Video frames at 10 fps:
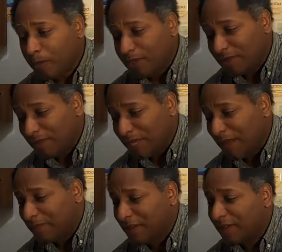
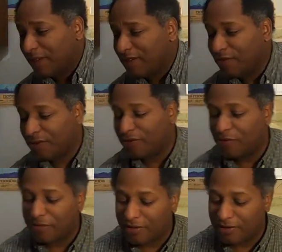Sometimes there are things you
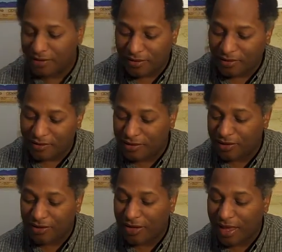assume because you just
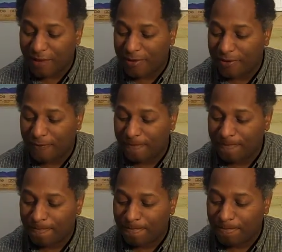get in a habit.
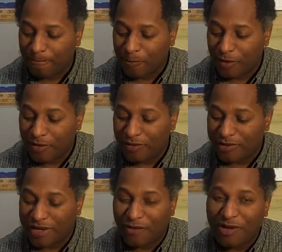
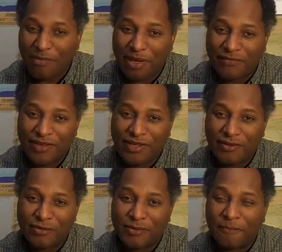It's like when I make
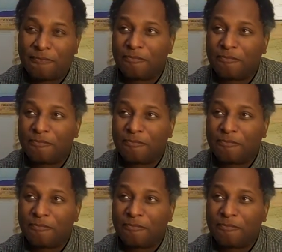videos.